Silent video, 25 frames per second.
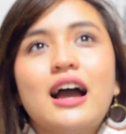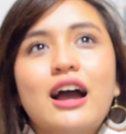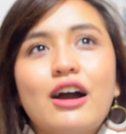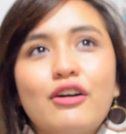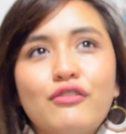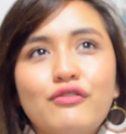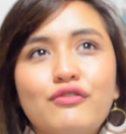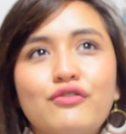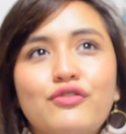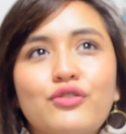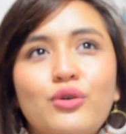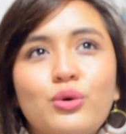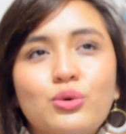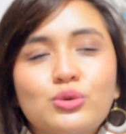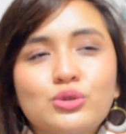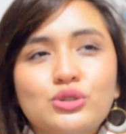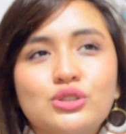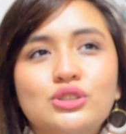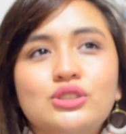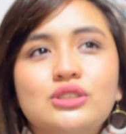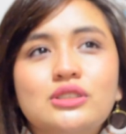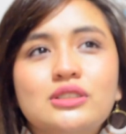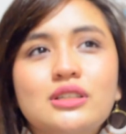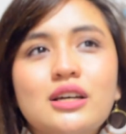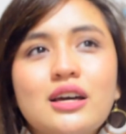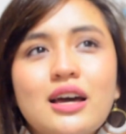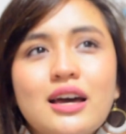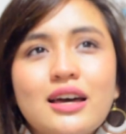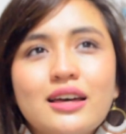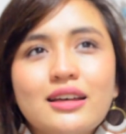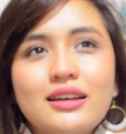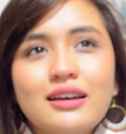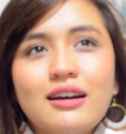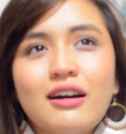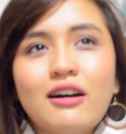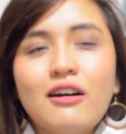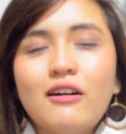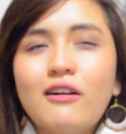have those
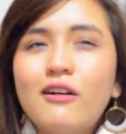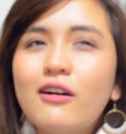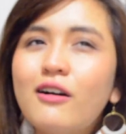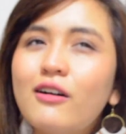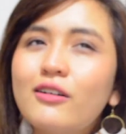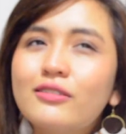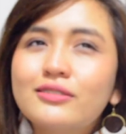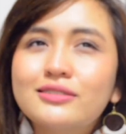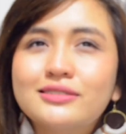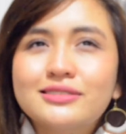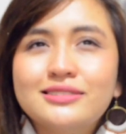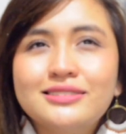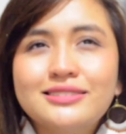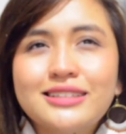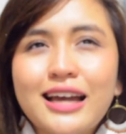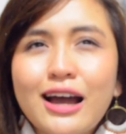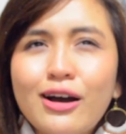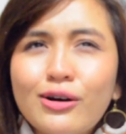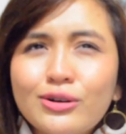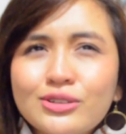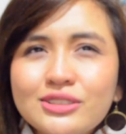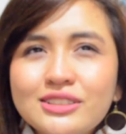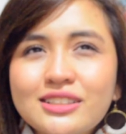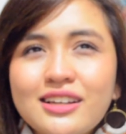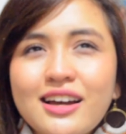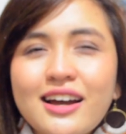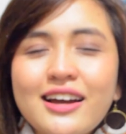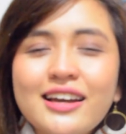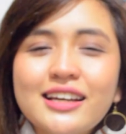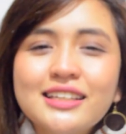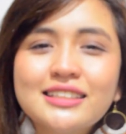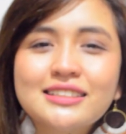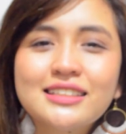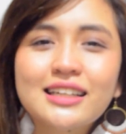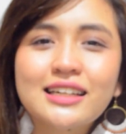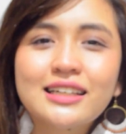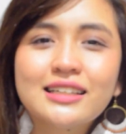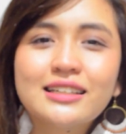
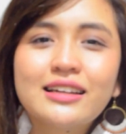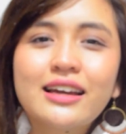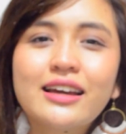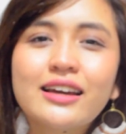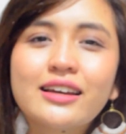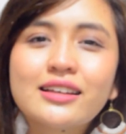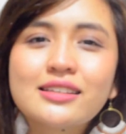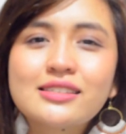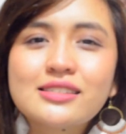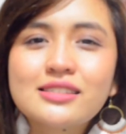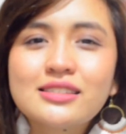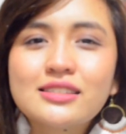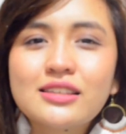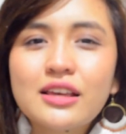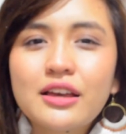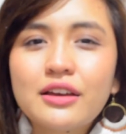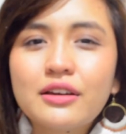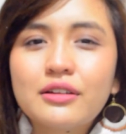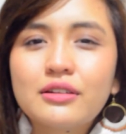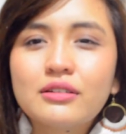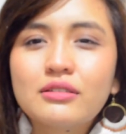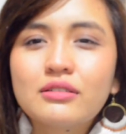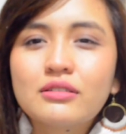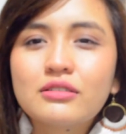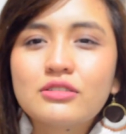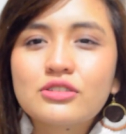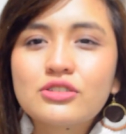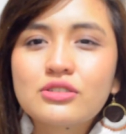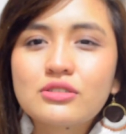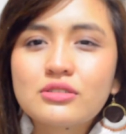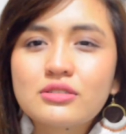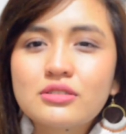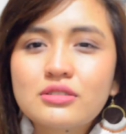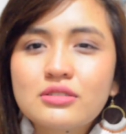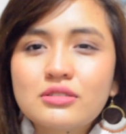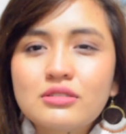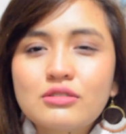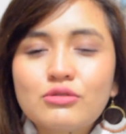downsides, I guess, in
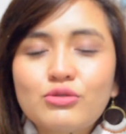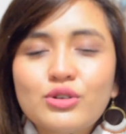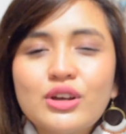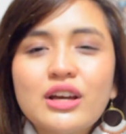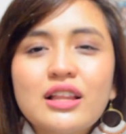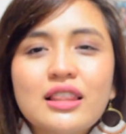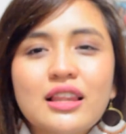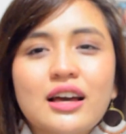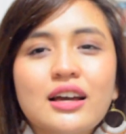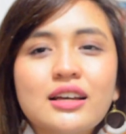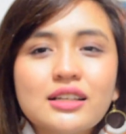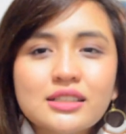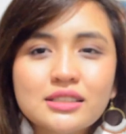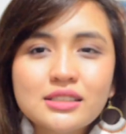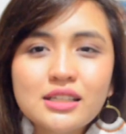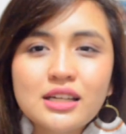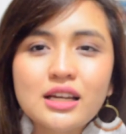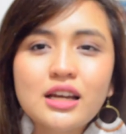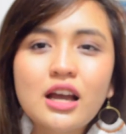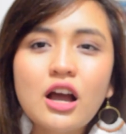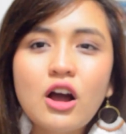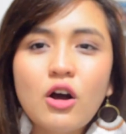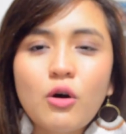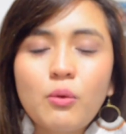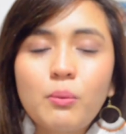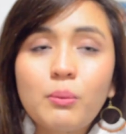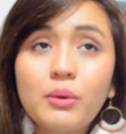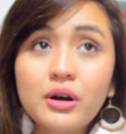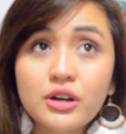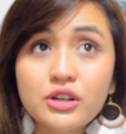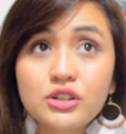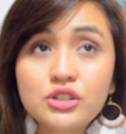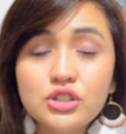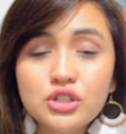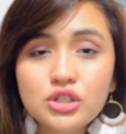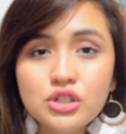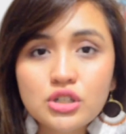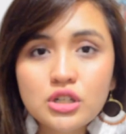just realizing how
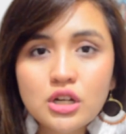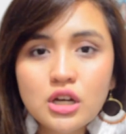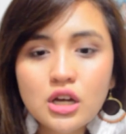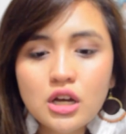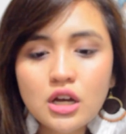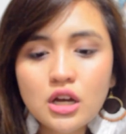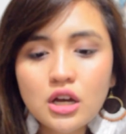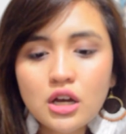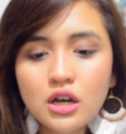much